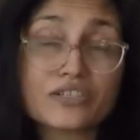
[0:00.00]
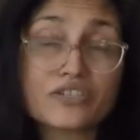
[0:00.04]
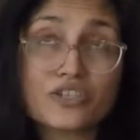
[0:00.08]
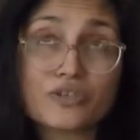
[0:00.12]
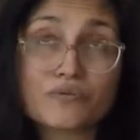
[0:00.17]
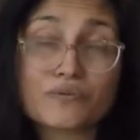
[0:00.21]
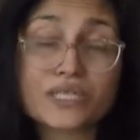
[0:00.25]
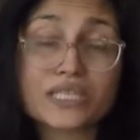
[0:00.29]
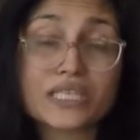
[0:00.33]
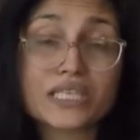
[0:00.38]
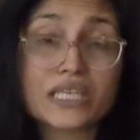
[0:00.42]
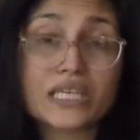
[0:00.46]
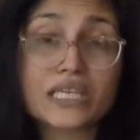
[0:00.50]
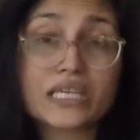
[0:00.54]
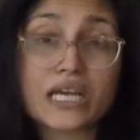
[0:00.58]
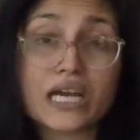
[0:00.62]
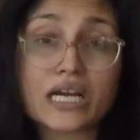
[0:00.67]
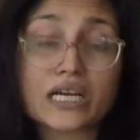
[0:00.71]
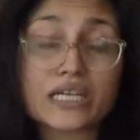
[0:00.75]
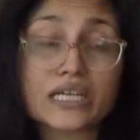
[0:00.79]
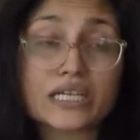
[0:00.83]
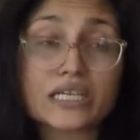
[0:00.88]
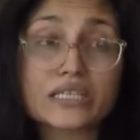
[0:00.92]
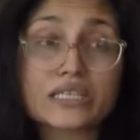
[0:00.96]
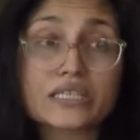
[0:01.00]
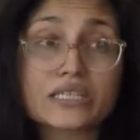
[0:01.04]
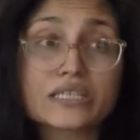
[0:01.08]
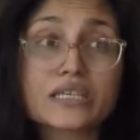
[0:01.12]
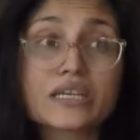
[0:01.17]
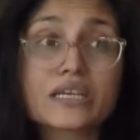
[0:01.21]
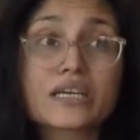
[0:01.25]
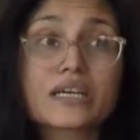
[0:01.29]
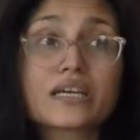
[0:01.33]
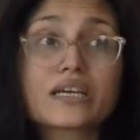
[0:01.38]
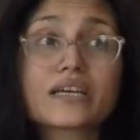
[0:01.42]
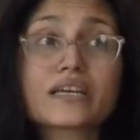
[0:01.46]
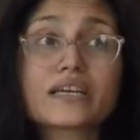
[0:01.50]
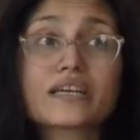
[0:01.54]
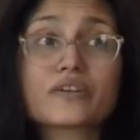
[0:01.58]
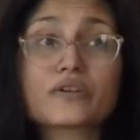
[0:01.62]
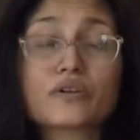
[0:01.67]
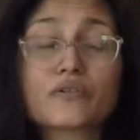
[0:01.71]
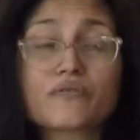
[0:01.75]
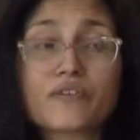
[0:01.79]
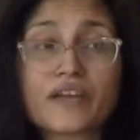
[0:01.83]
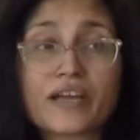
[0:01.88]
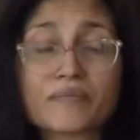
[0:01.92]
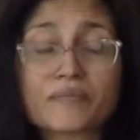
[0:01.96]
She was the youngest in her
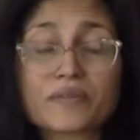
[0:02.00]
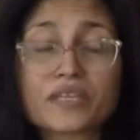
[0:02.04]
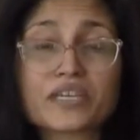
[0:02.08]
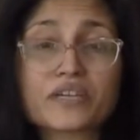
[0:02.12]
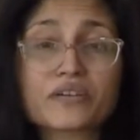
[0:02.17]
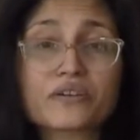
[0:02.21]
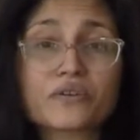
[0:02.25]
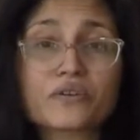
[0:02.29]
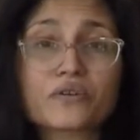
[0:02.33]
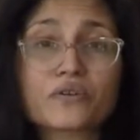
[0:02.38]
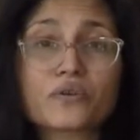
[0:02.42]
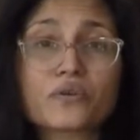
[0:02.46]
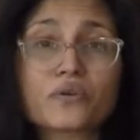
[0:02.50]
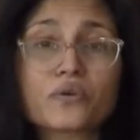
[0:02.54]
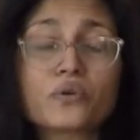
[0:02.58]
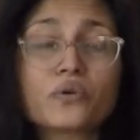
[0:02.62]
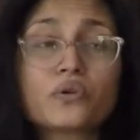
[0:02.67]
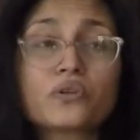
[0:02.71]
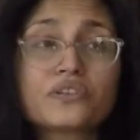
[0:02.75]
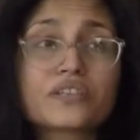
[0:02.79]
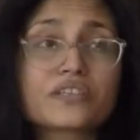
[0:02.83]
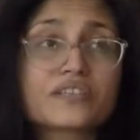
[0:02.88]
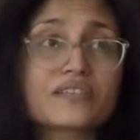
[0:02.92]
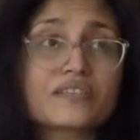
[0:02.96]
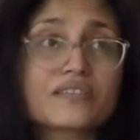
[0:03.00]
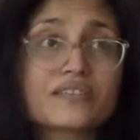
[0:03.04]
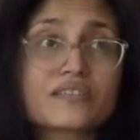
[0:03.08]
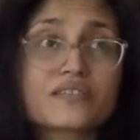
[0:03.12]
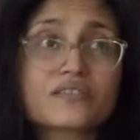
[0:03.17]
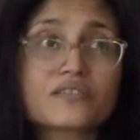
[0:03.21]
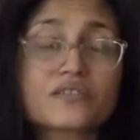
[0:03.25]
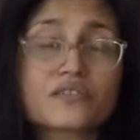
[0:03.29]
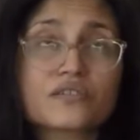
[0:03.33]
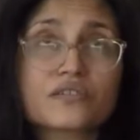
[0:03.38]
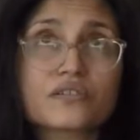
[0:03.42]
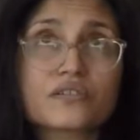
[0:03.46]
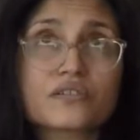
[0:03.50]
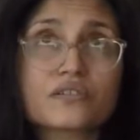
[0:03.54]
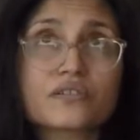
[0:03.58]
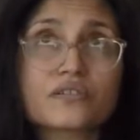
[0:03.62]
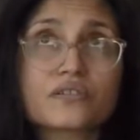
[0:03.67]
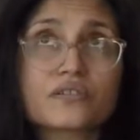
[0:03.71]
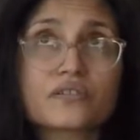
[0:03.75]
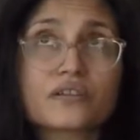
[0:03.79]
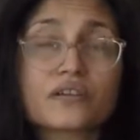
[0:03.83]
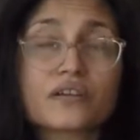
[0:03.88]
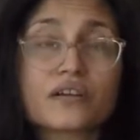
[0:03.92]
family. Her oldest sister